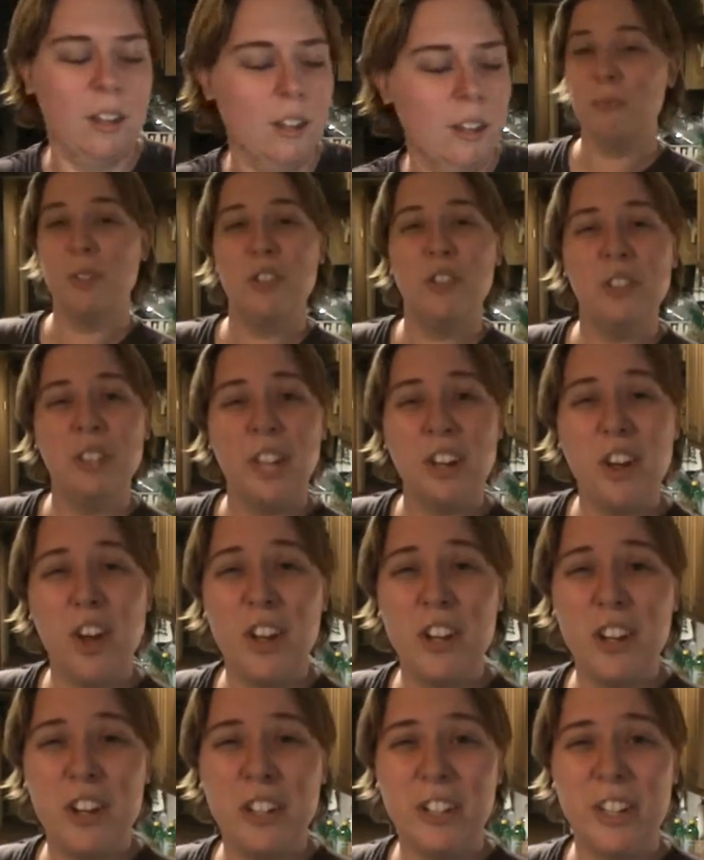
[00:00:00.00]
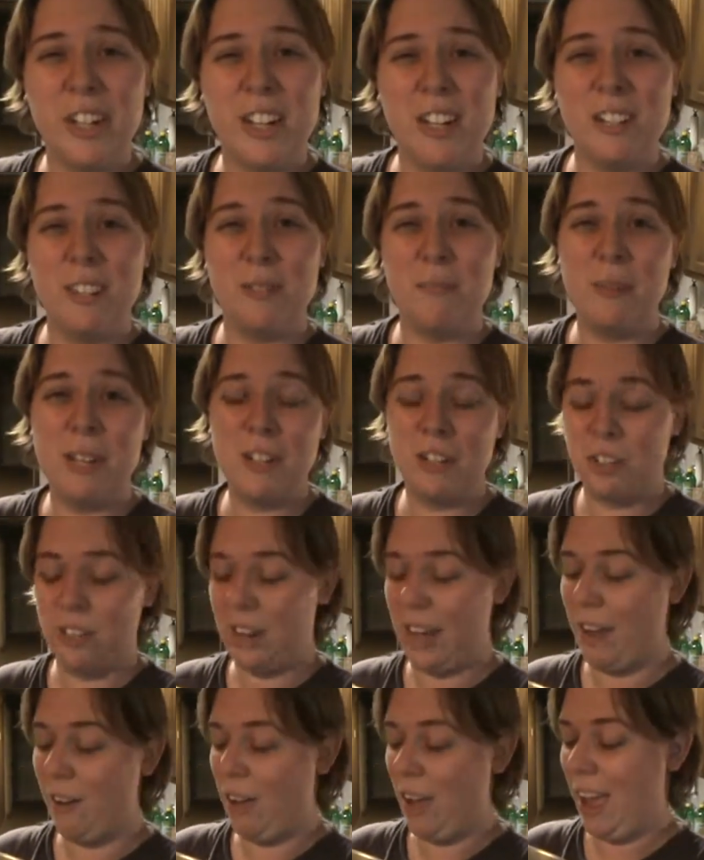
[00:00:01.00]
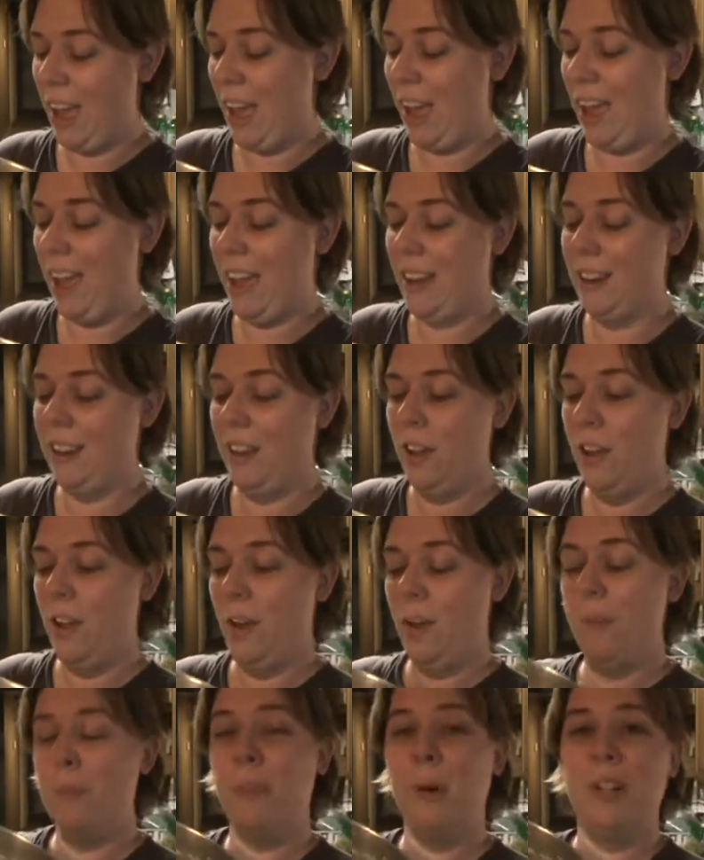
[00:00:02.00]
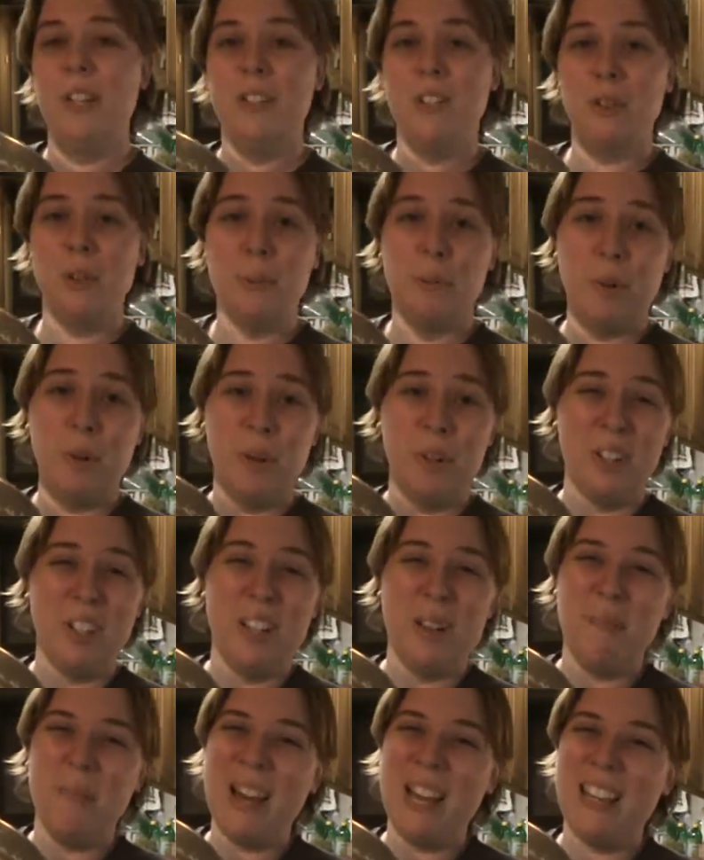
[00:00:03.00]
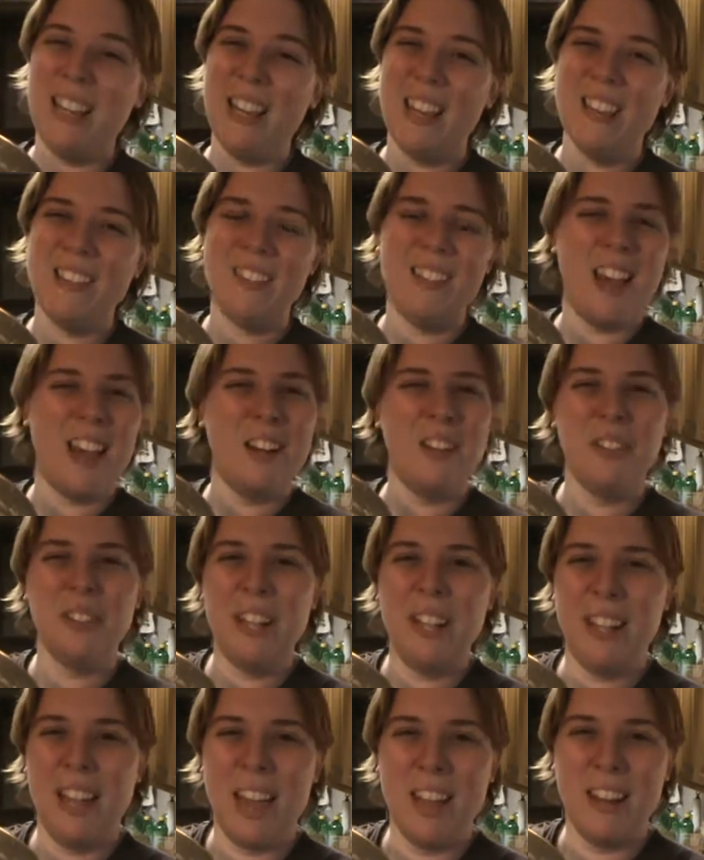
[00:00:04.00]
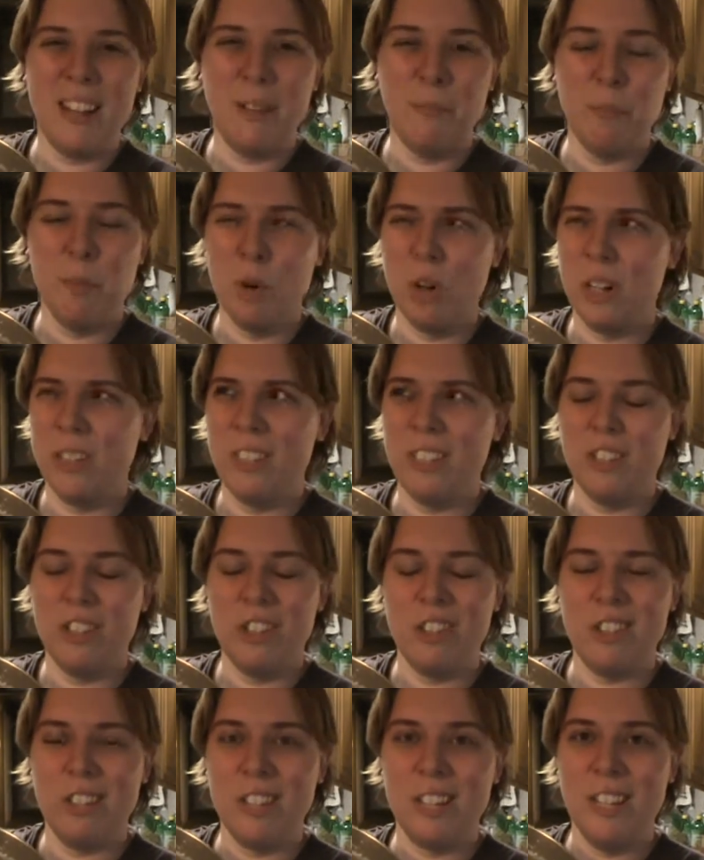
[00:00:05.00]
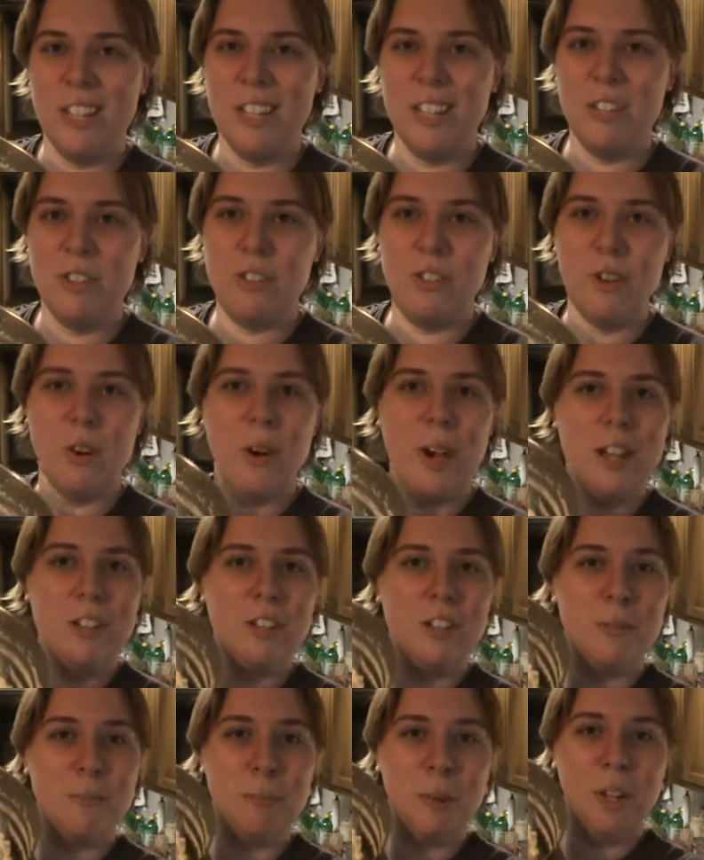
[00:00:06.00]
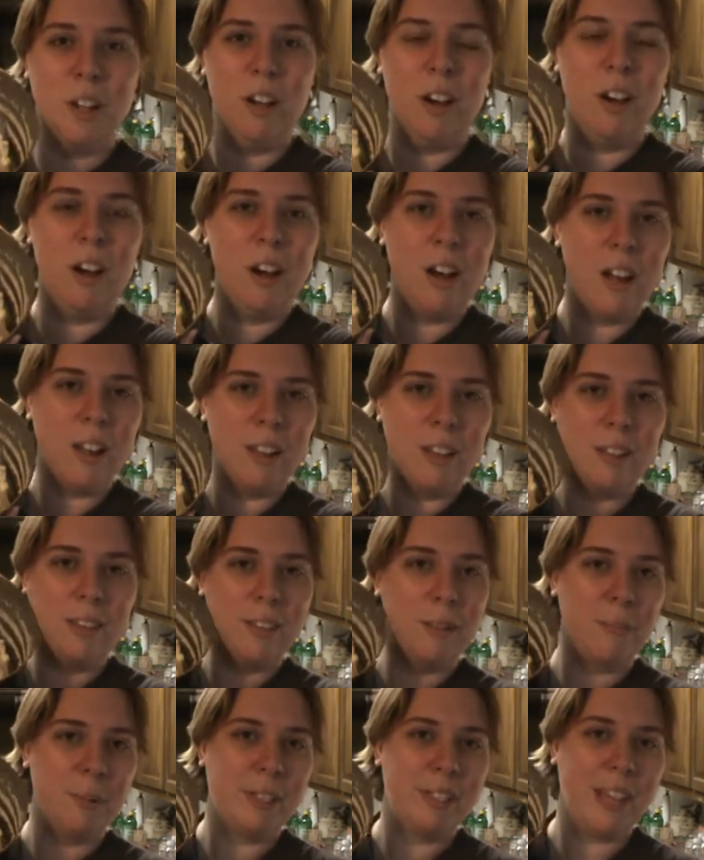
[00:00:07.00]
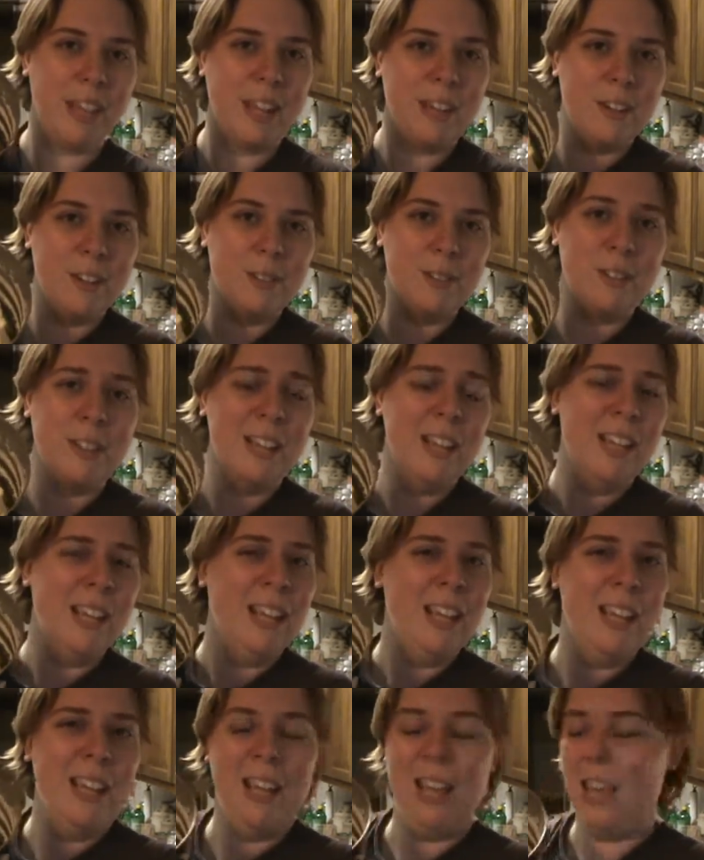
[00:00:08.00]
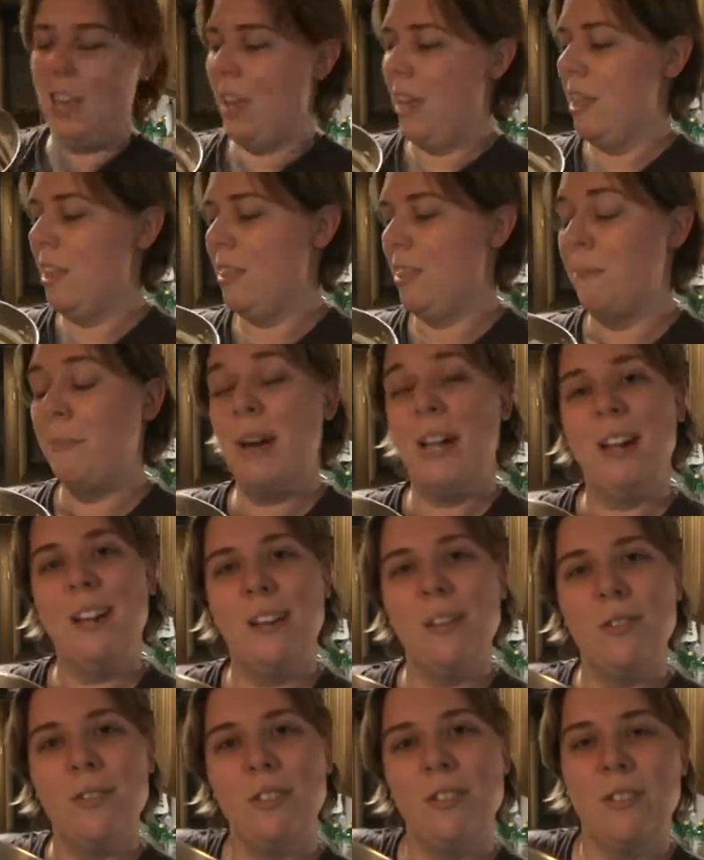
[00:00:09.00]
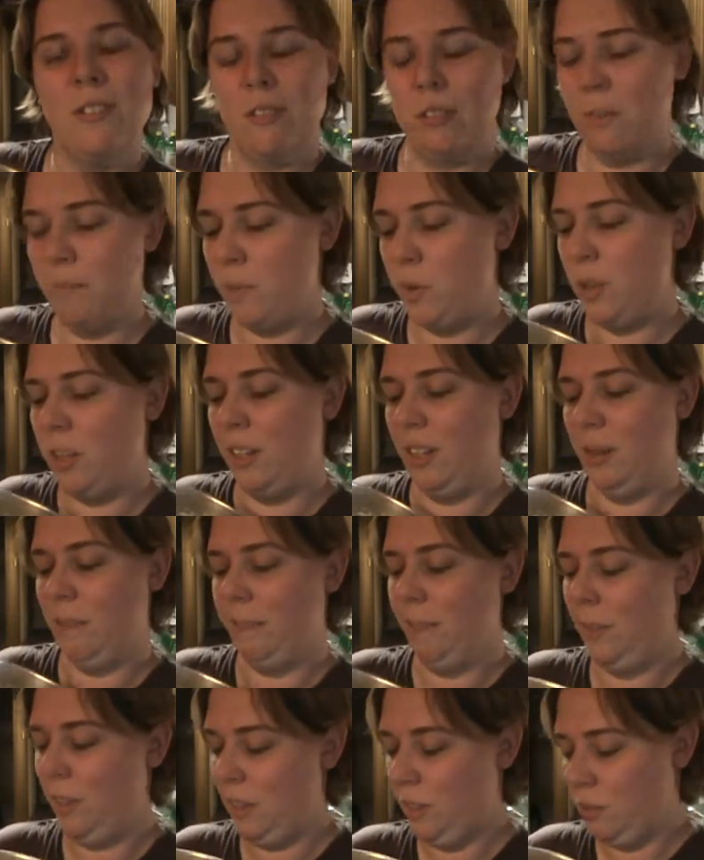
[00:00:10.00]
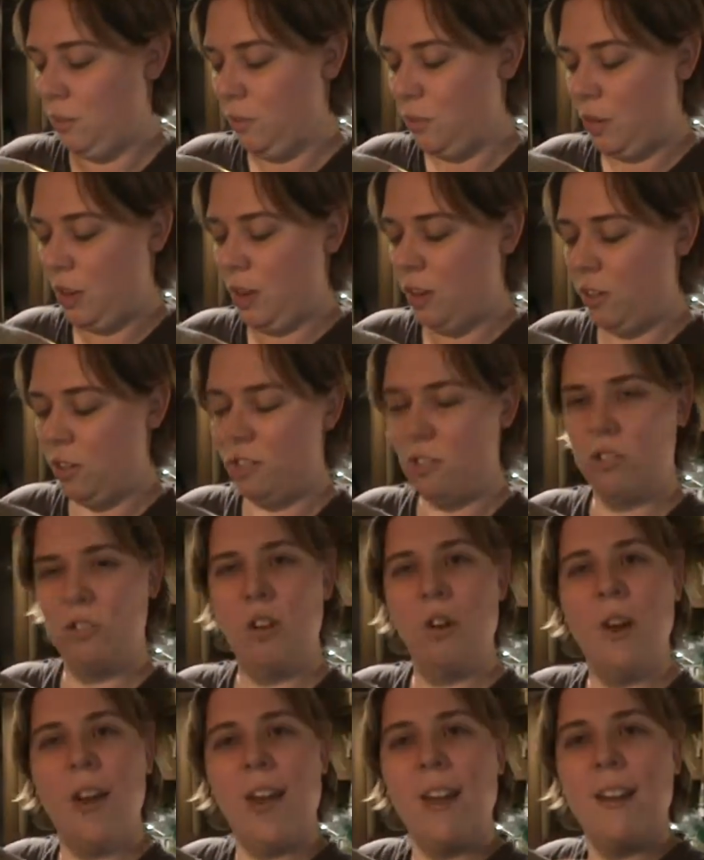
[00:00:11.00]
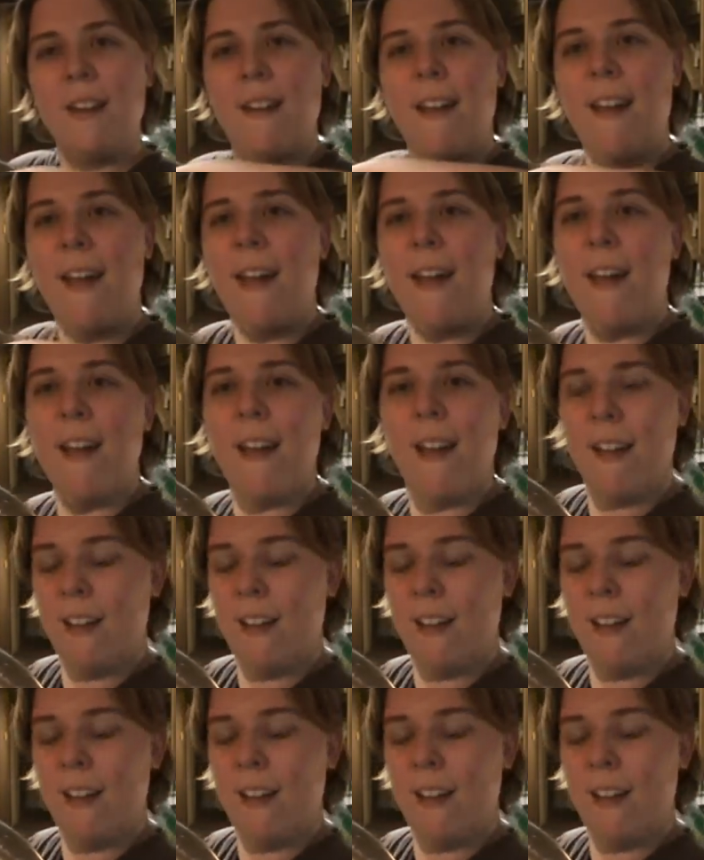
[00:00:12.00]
Once you get all your ingredients measured out and put into a bowl. In my case, I don't like adding more dishes to clean, so I just put it all in the potatoes in the pot I used to boil them. So you just go ahead and